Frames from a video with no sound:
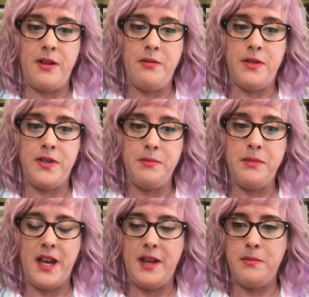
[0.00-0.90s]
with some
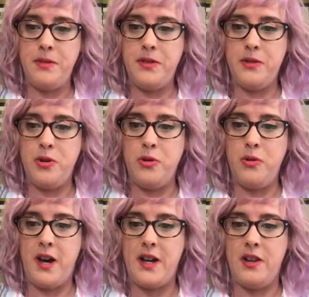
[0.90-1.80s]
games who
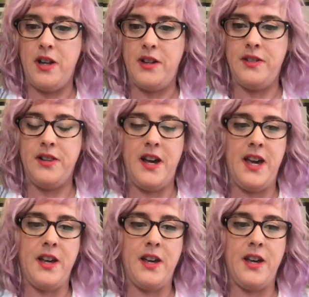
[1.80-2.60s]
had a lot of slang